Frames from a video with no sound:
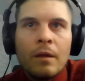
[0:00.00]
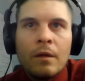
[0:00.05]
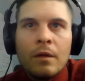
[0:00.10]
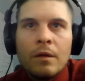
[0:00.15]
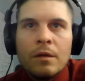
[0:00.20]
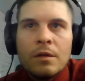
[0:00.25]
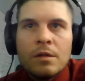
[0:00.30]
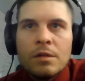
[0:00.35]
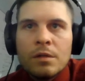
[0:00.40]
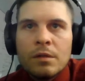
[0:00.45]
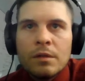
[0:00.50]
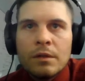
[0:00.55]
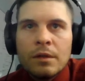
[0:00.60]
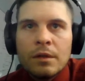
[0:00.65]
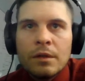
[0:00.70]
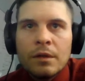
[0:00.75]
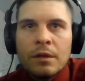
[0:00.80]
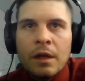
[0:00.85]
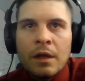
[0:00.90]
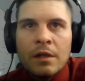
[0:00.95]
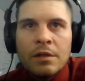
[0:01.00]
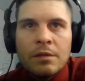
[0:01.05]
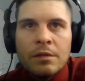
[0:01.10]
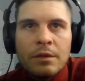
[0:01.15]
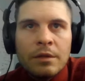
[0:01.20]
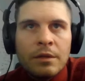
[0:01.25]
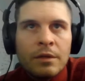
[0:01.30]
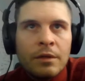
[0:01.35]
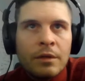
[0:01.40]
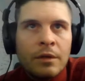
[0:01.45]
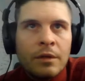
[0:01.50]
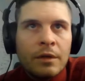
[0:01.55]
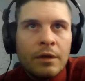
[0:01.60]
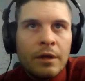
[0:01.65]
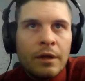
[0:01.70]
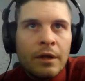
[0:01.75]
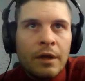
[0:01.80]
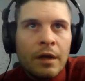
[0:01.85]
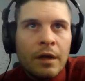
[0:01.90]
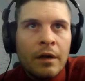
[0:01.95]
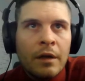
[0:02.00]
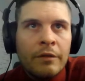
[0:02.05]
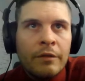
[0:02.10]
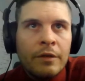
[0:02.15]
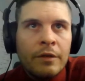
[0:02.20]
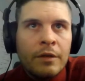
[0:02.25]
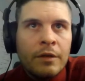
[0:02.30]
So then that's what you look like after you